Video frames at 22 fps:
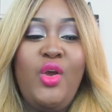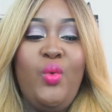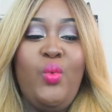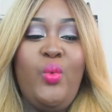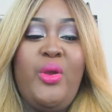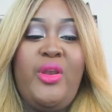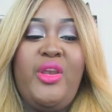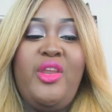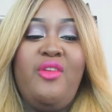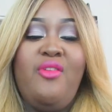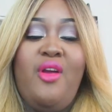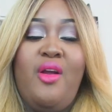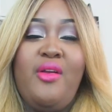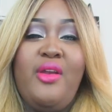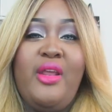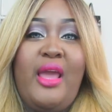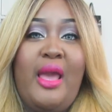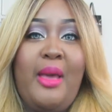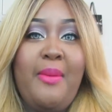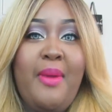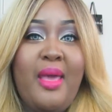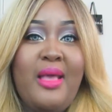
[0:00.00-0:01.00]
when you've already
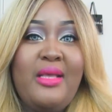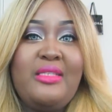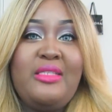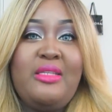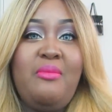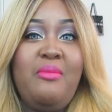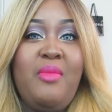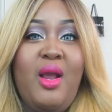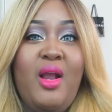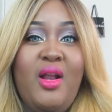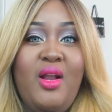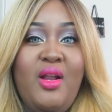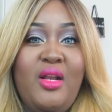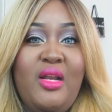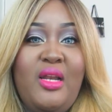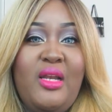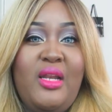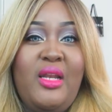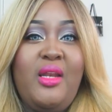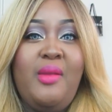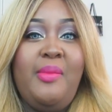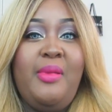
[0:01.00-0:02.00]
got past the burn
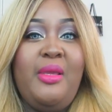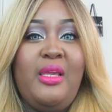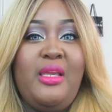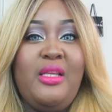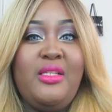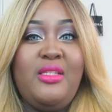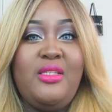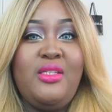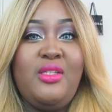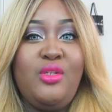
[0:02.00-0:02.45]
and then it begins